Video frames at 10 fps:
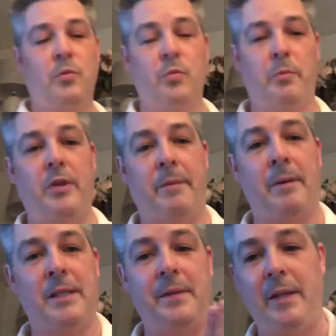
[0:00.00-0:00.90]
we'll put that back
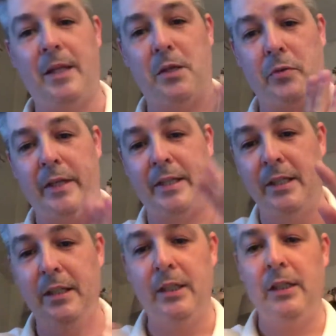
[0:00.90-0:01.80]
down in the crate
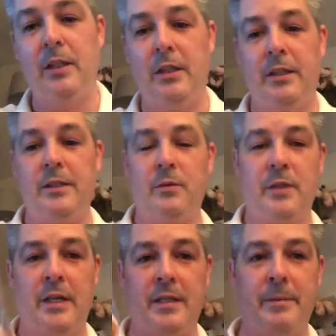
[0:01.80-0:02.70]
and we'll
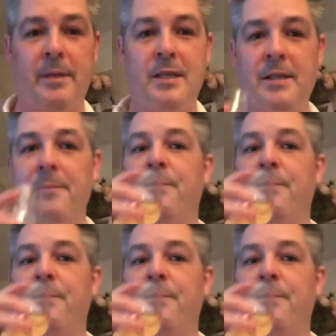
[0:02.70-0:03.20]
take a sip of this.